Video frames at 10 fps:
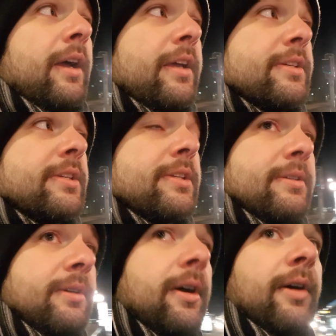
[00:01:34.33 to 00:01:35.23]

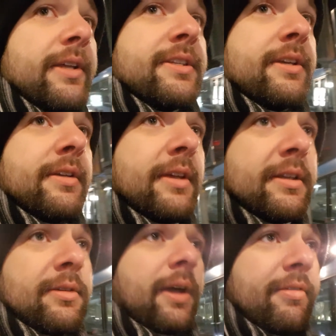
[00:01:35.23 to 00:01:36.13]
is, you know, it's
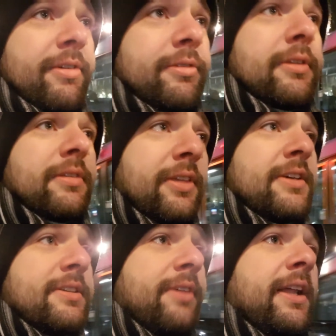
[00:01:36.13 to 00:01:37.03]
that you have
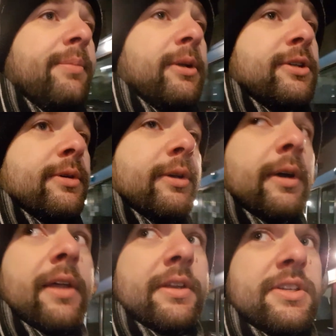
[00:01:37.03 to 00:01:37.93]
things available to
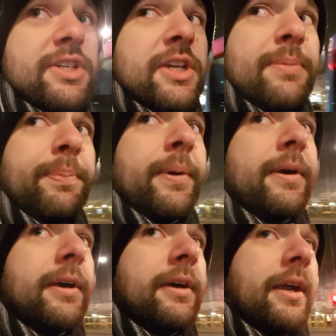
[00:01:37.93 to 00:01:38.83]
you and it's
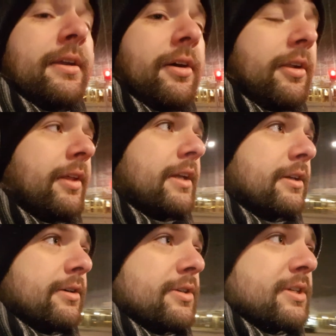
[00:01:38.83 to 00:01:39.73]
cheaper and all that
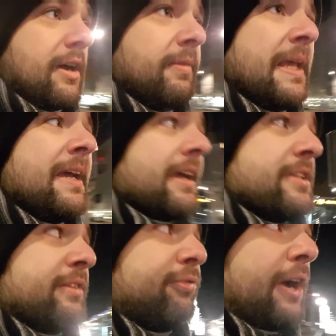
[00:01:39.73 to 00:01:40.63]
good stuff.
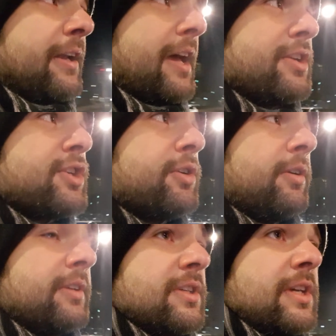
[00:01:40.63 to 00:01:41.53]
It's a
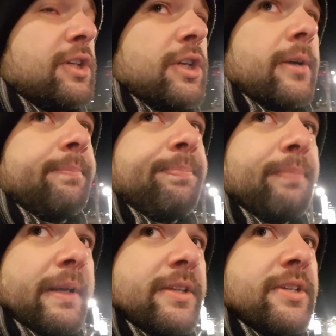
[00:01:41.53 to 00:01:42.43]
financial decision,
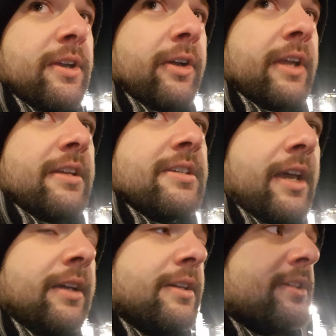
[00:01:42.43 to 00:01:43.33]
but it's not a
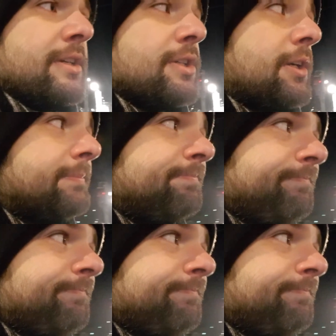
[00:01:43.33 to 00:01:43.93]
tech decision.